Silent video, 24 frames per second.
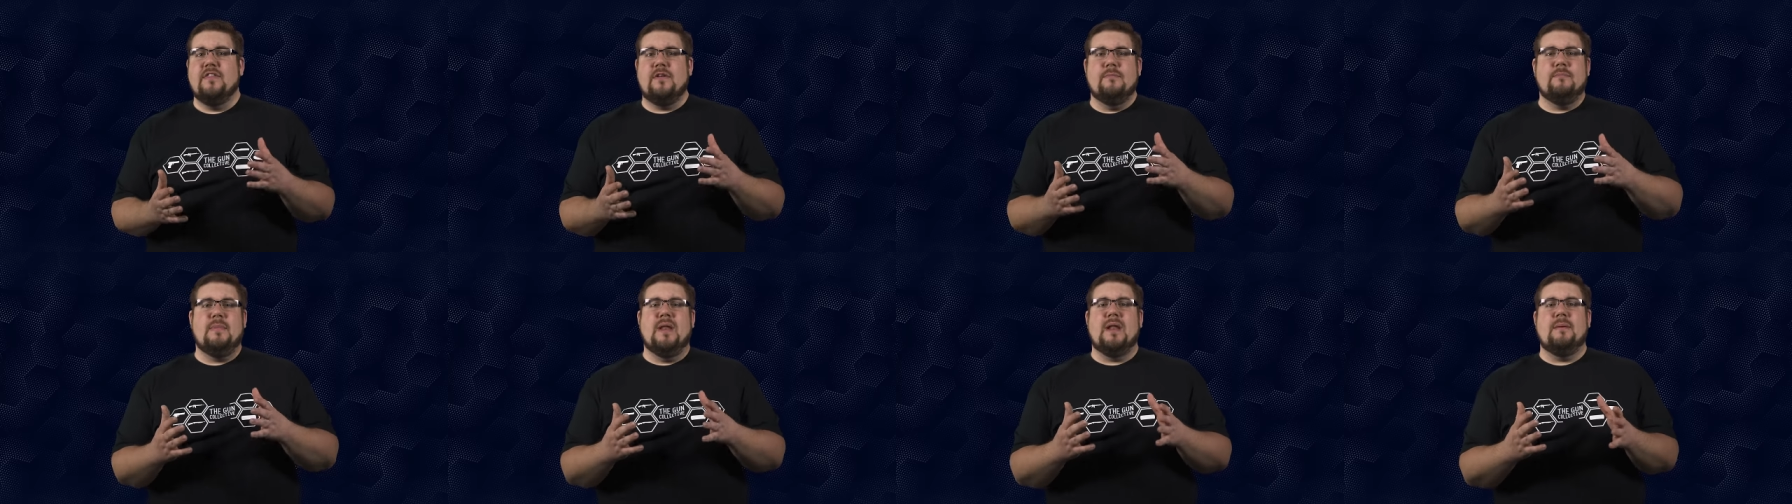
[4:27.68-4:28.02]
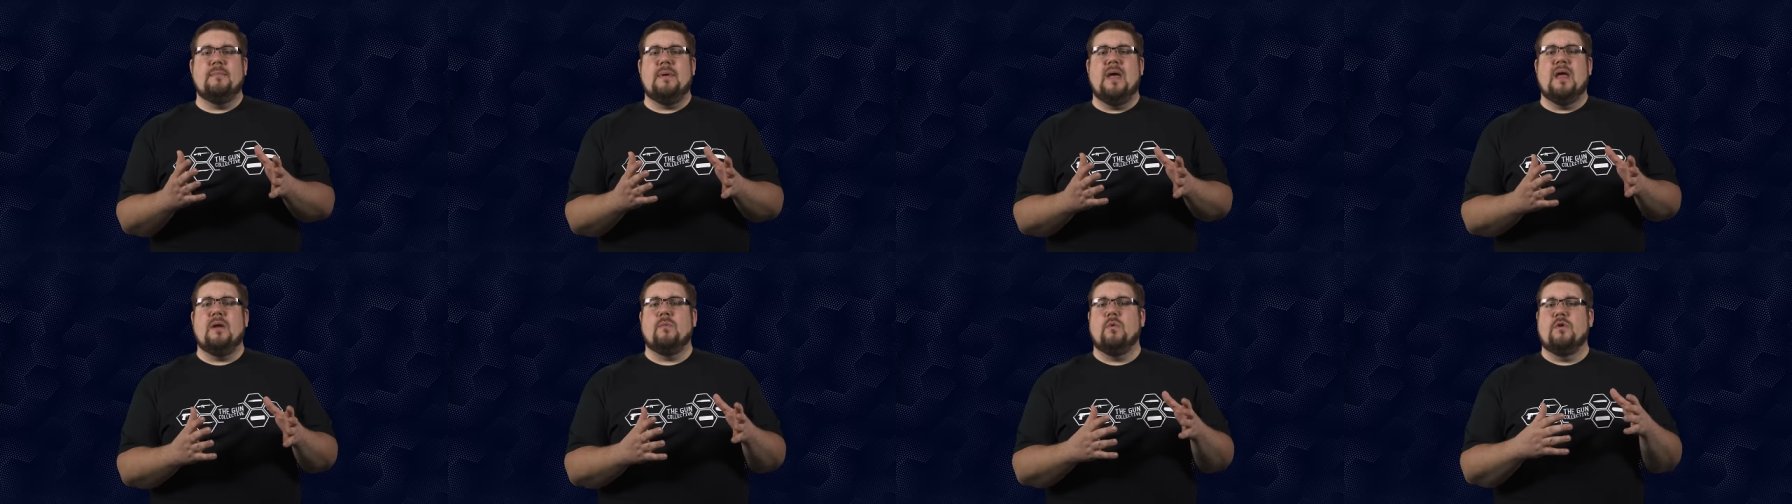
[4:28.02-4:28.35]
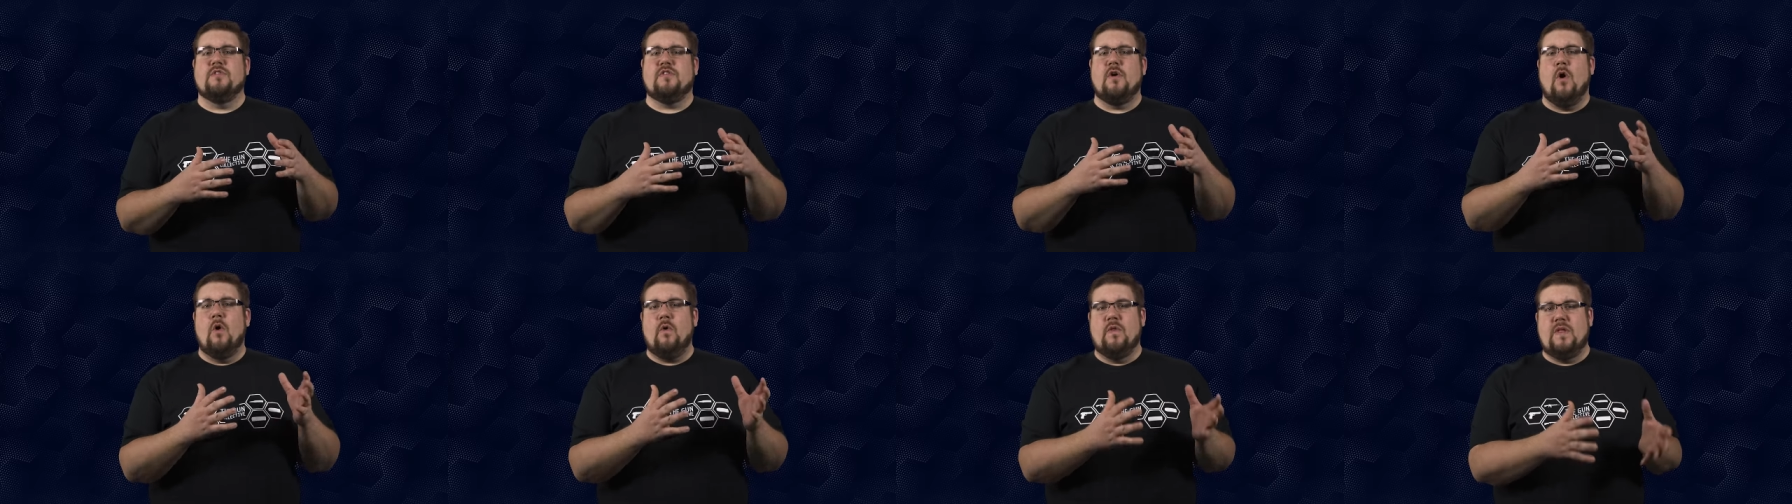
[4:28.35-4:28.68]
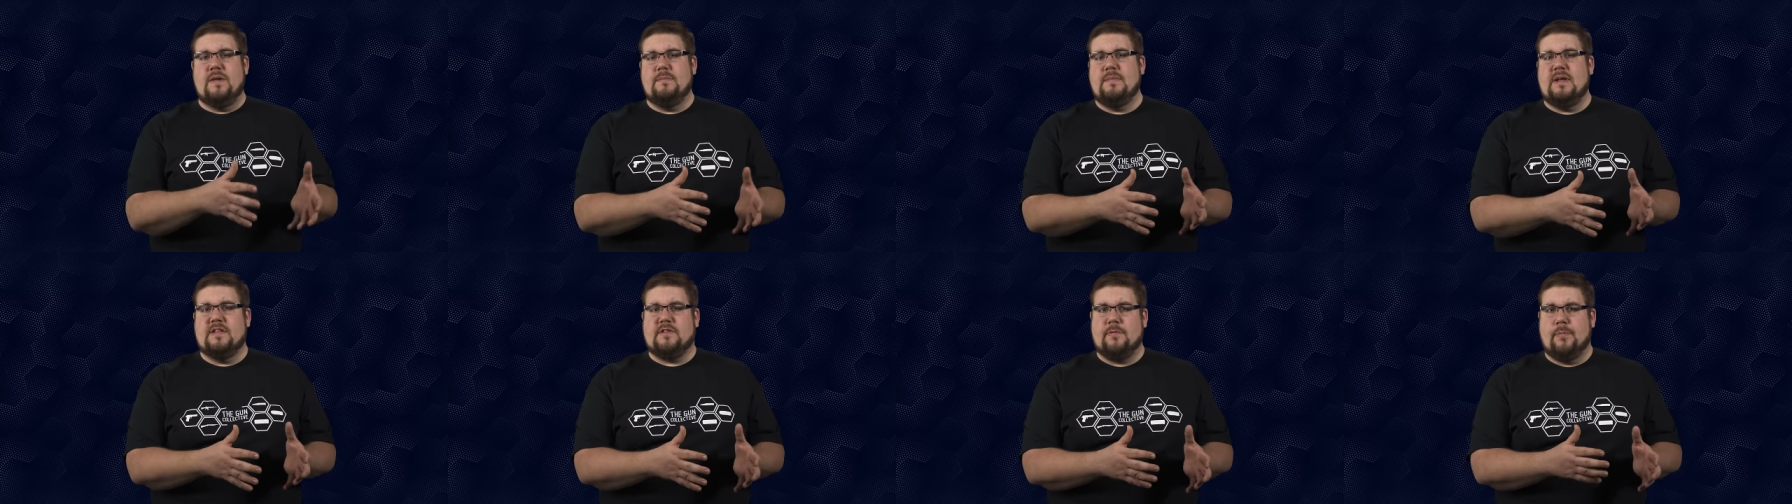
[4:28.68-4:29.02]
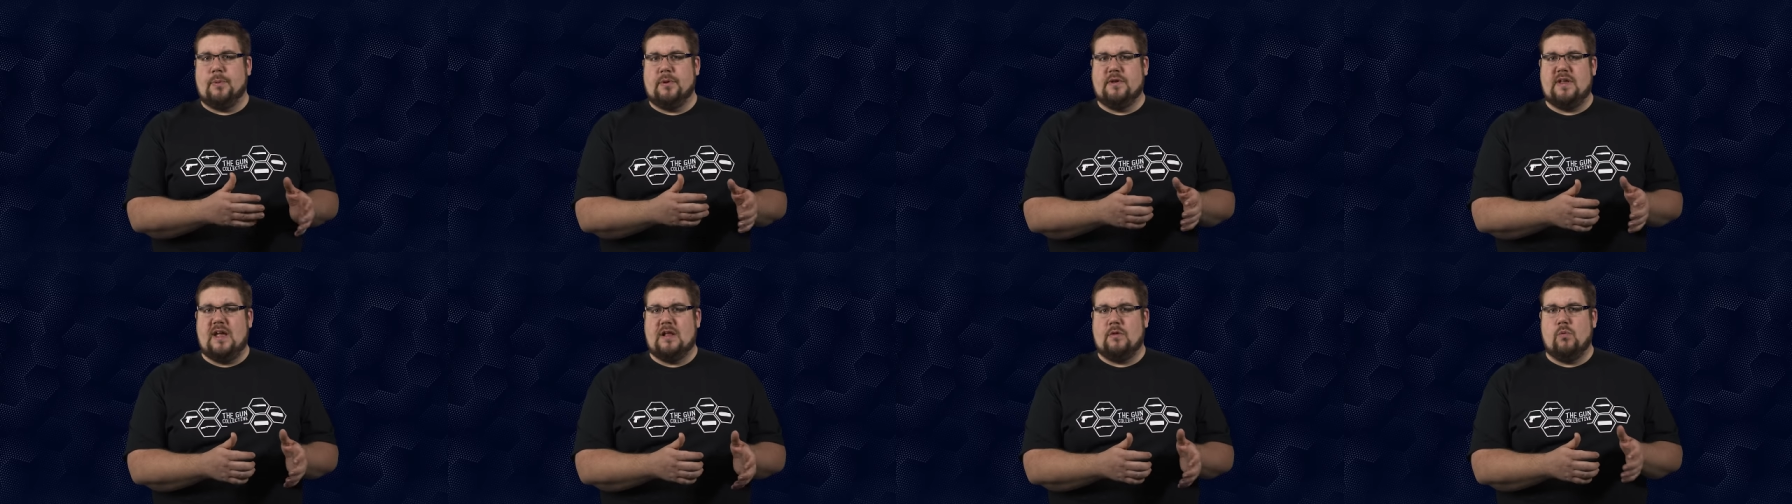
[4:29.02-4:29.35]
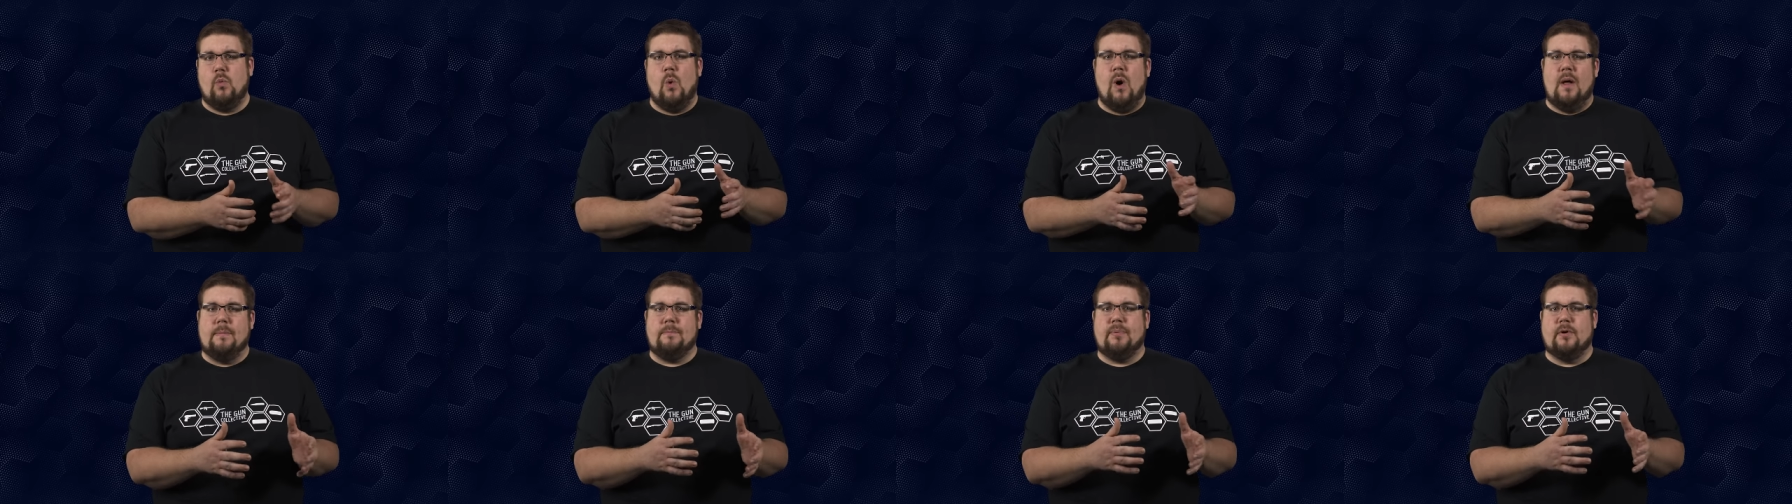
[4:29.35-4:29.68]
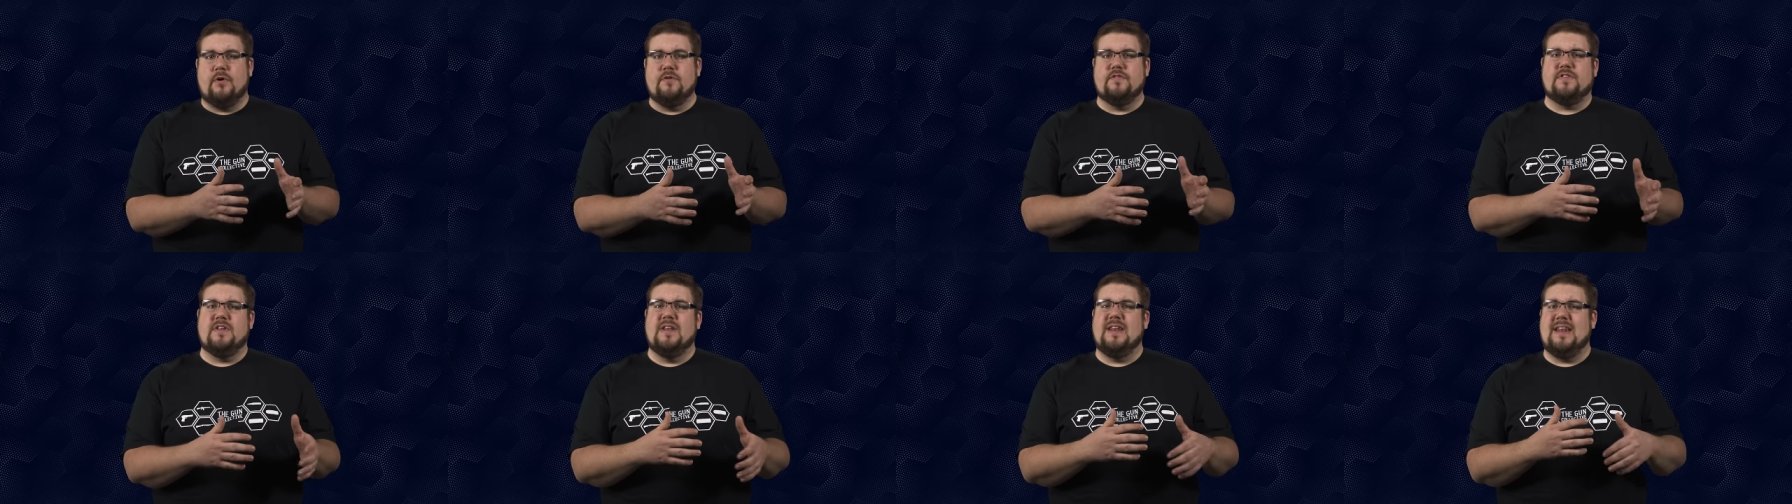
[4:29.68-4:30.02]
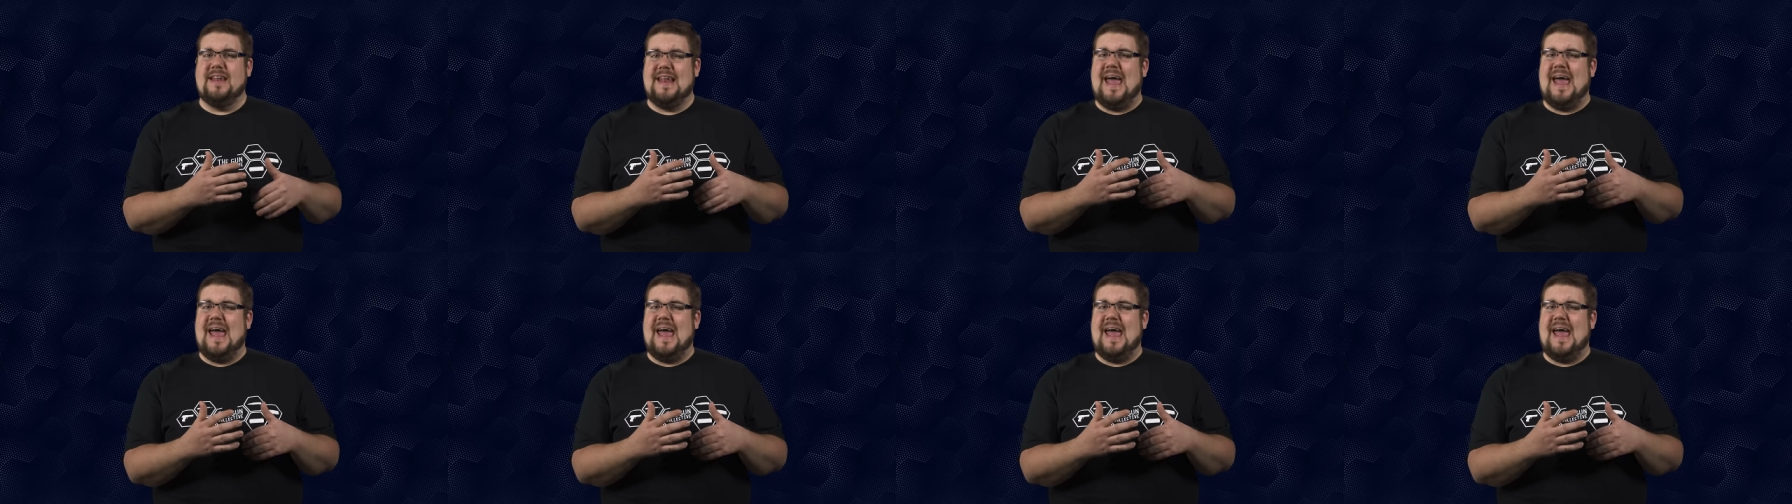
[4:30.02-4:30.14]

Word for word: The Minuteman was only meant to protect one person